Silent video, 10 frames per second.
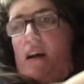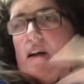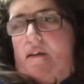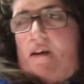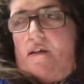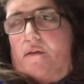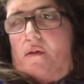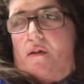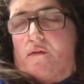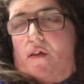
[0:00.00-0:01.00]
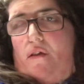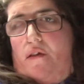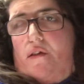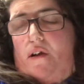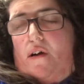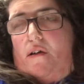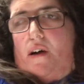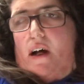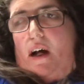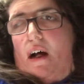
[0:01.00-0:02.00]
Saints Row the Third, so
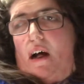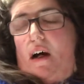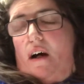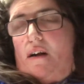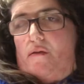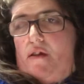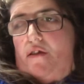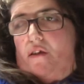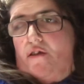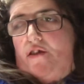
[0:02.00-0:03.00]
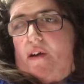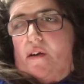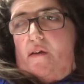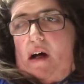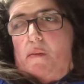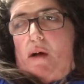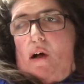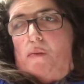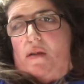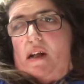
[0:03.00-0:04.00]
on the original channel, I'm
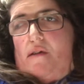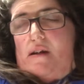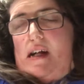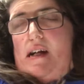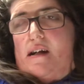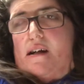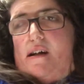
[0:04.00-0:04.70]
uploading